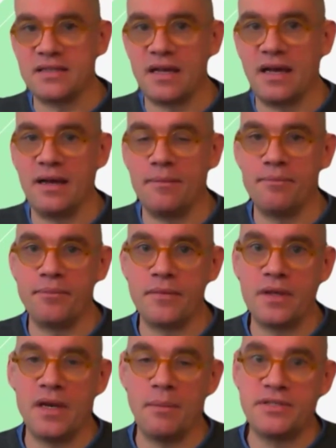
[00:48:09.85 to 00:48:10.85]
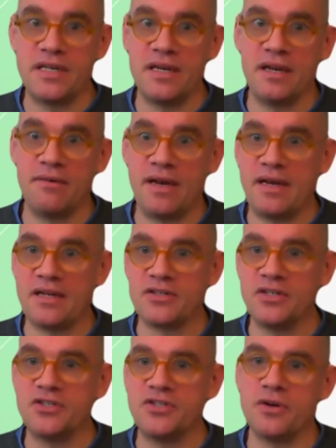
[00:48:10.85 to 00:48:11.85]
particularly around
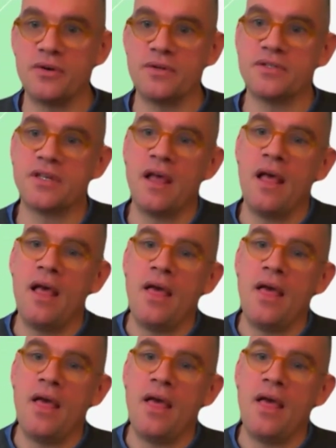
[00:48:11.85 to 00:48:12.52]
national insurance.